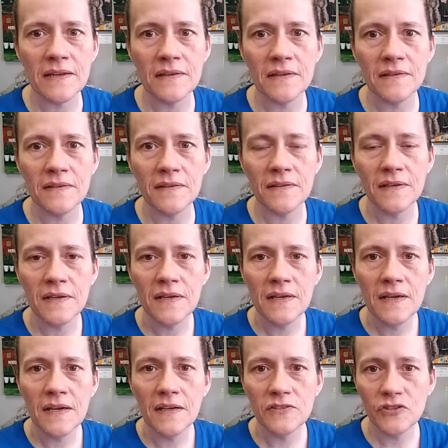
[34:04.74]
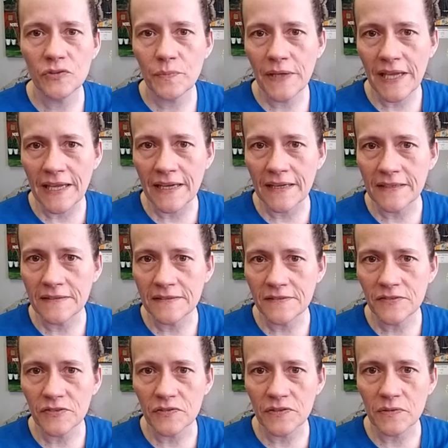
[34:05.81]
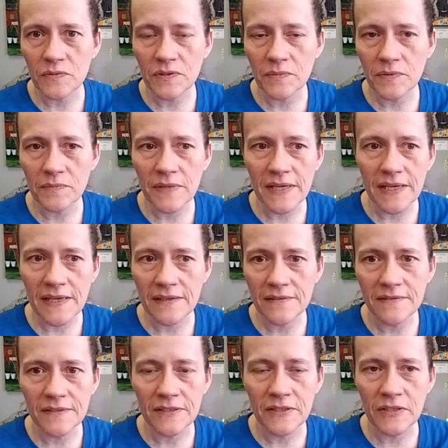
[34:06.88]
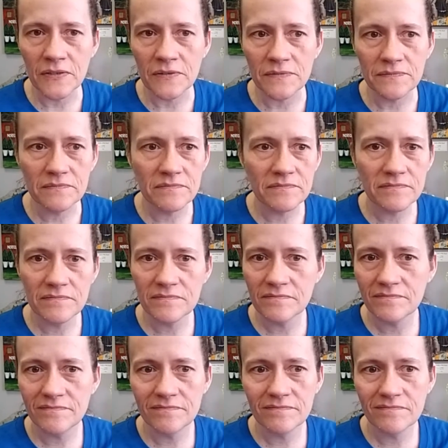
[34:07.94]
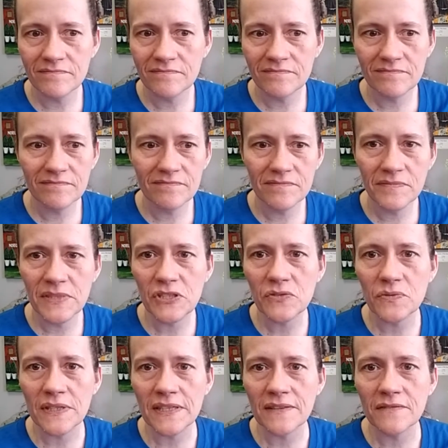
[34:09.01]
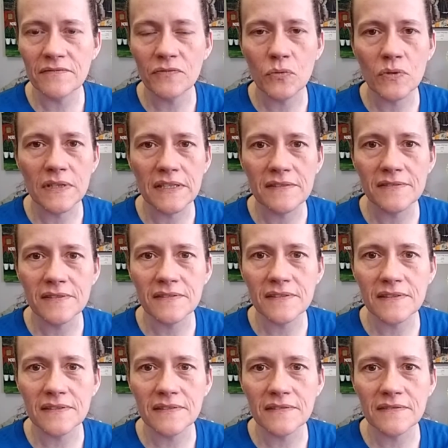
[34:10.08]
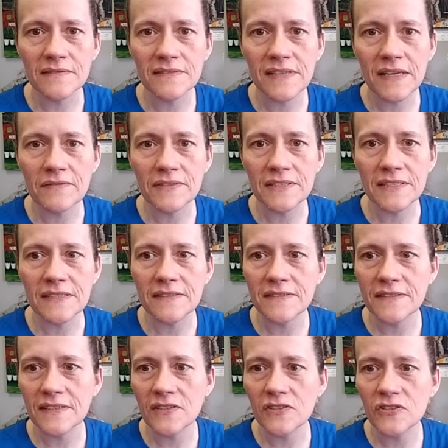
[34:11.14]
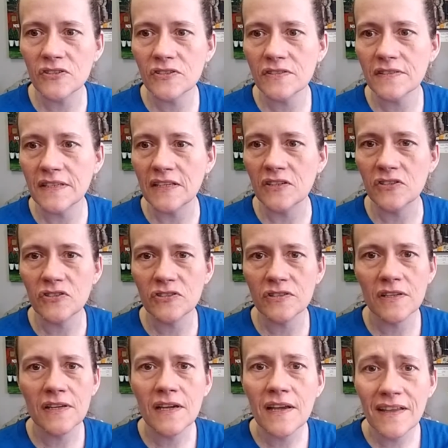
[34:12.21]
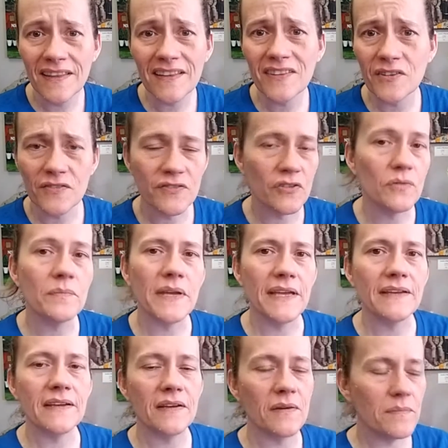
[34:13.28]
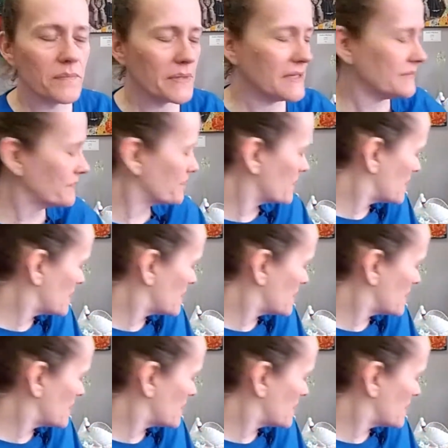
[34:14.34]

in Japan, so they would have been made, you know, between the 40s and the 70s ish ish. I think they're still making them, but